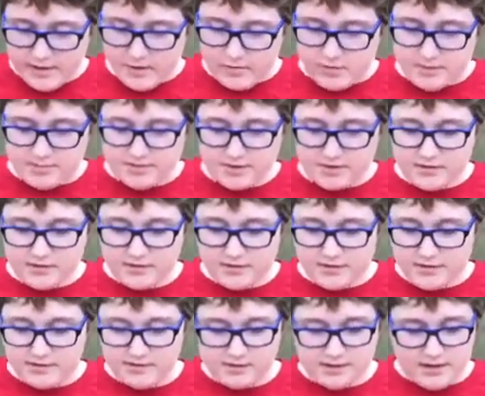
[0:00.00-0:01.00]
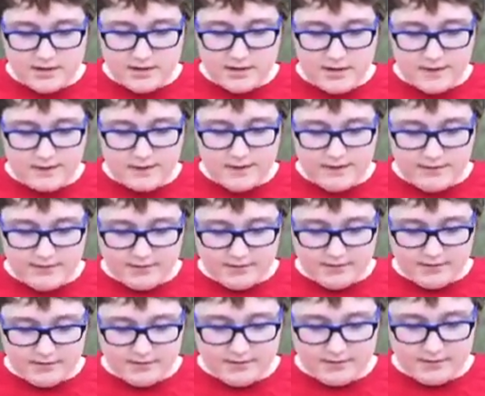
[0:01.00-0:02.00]
Representatives of
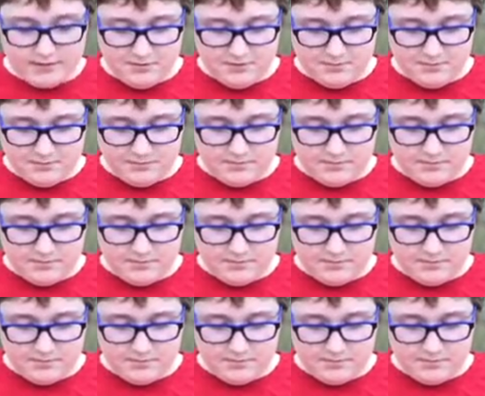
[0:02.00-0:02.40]
Ireland to